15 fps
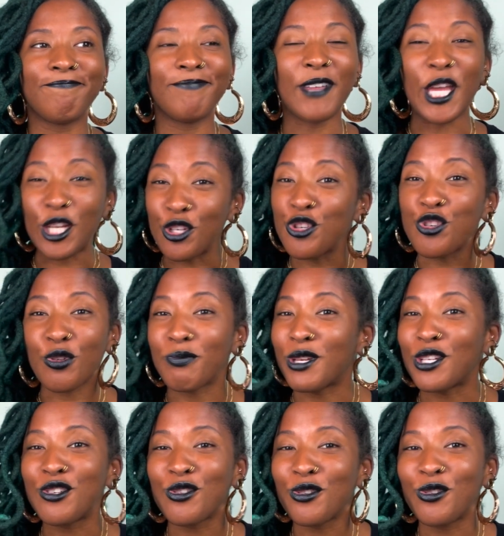
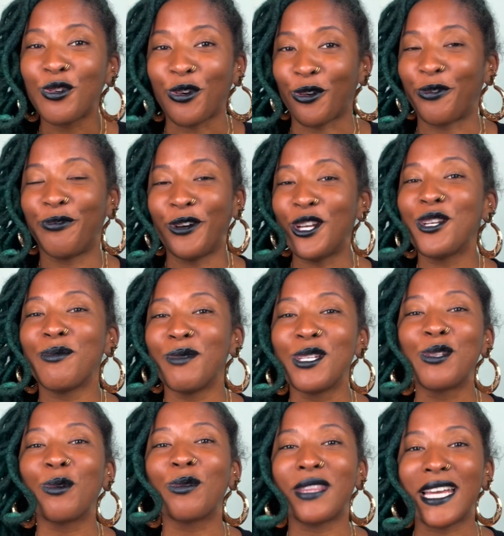instrumental or
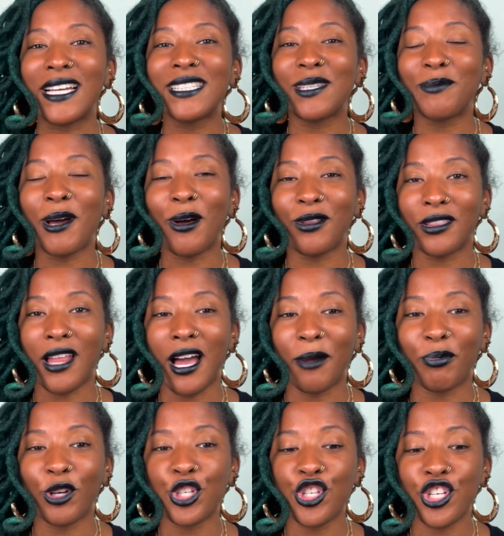fundamental things about loc
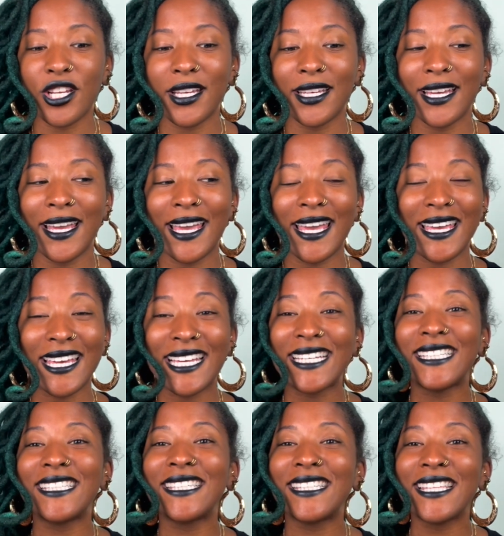brushing,
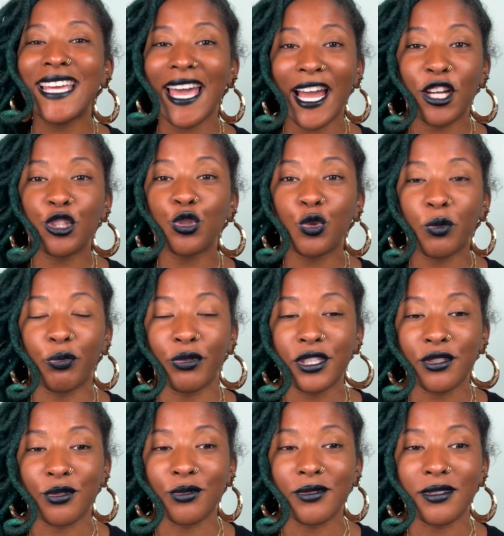is the actual
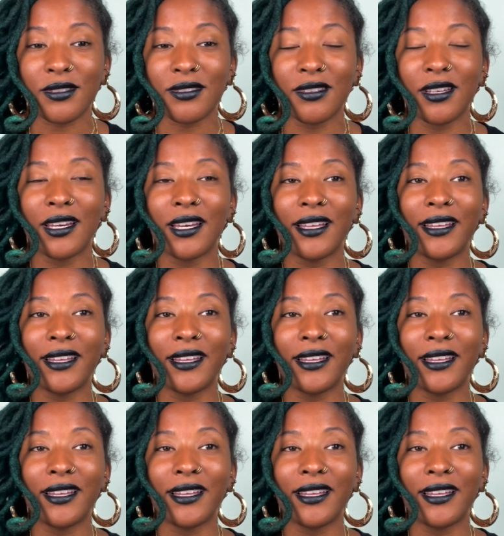bristles.